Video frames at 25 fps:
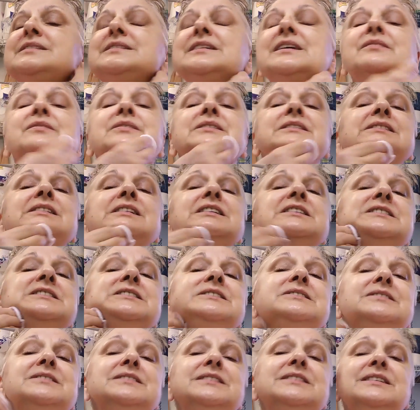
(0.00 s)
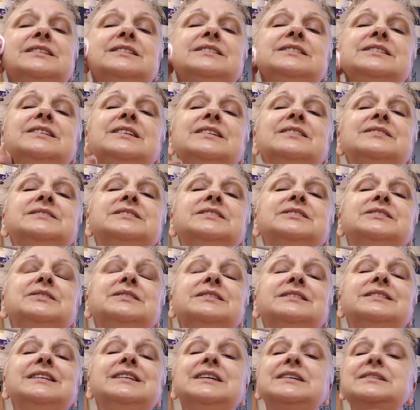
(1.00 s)
So it does good. And, you know, it's a
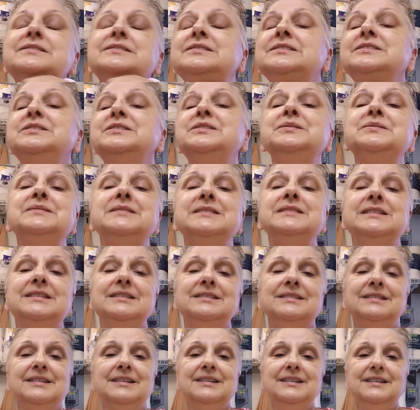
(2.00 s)
good thing to use it